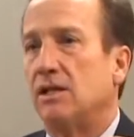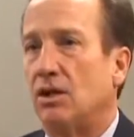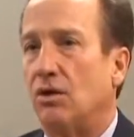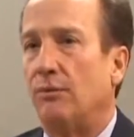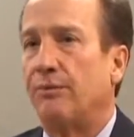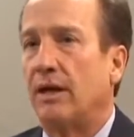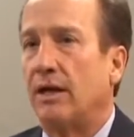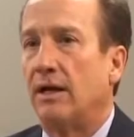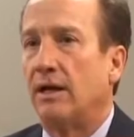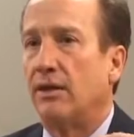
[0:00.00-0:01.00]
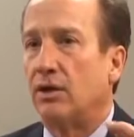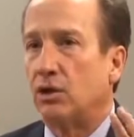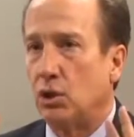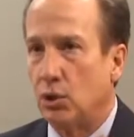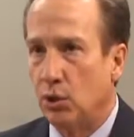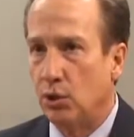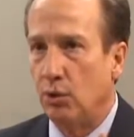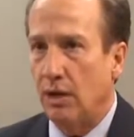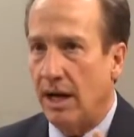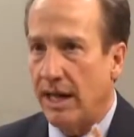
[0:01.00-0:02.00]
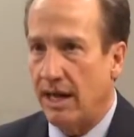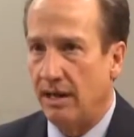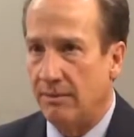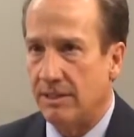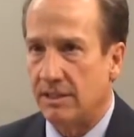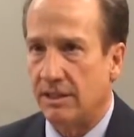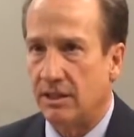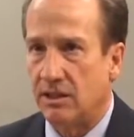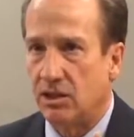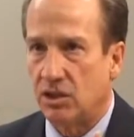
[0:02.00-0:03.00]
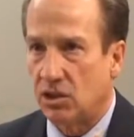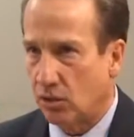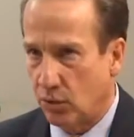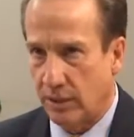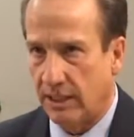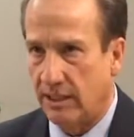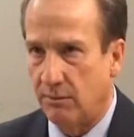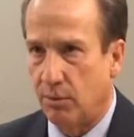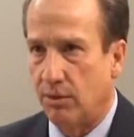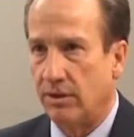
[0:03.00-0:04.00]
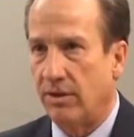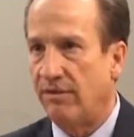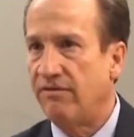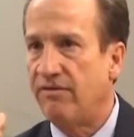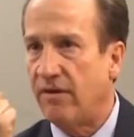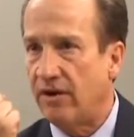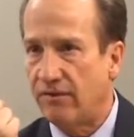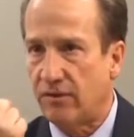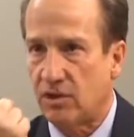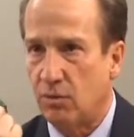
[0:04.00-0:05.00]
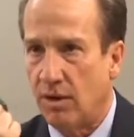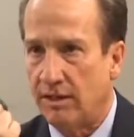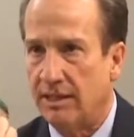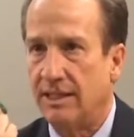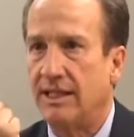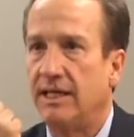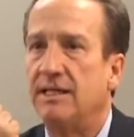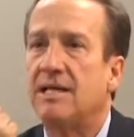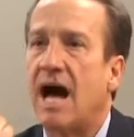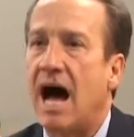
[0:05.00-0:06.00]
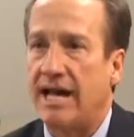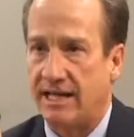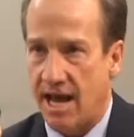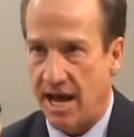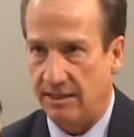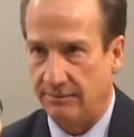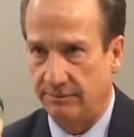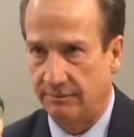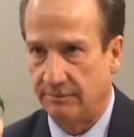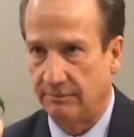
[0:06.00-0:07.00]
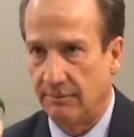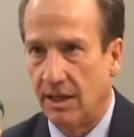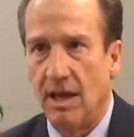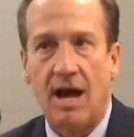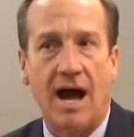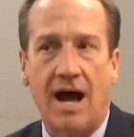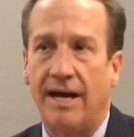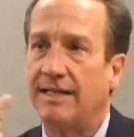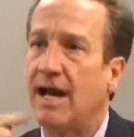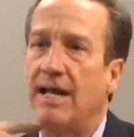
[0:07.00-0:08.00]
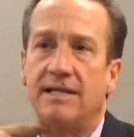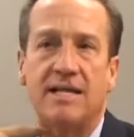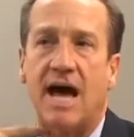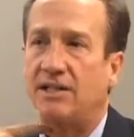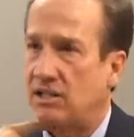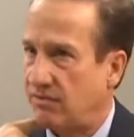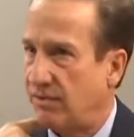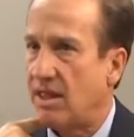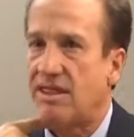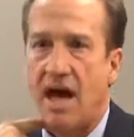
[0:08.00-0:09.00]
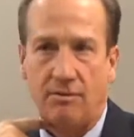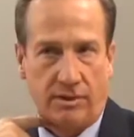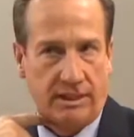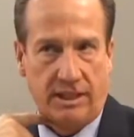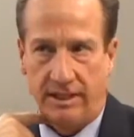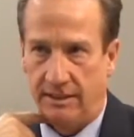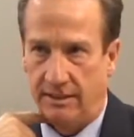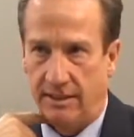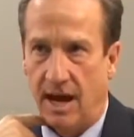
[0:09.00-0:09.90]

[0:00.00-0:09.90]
So there are two elements that are just so critically important. The very first one is iodine. Iodine is not just for the thyroid gland.